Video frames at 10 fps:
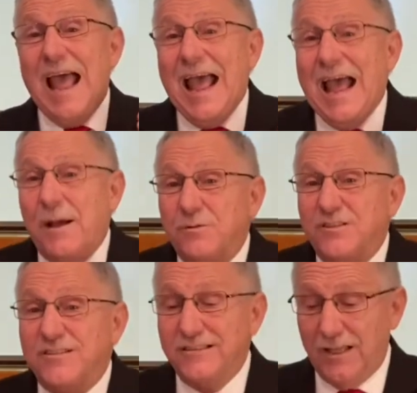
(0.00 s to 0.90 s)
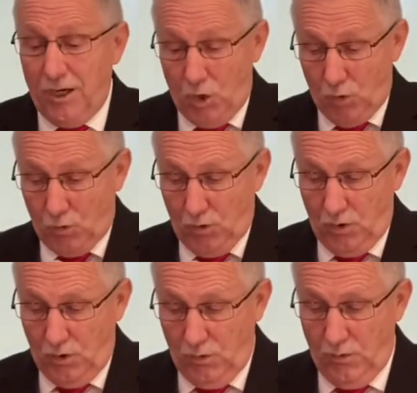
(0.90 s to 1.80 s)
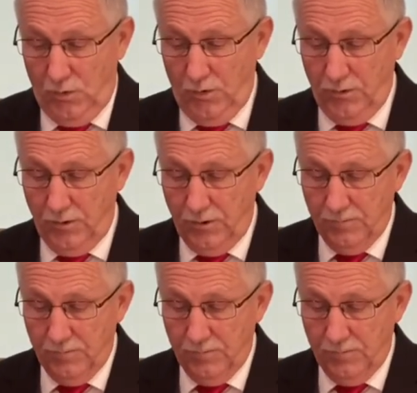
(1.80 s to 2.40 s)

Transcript: absolute Lord.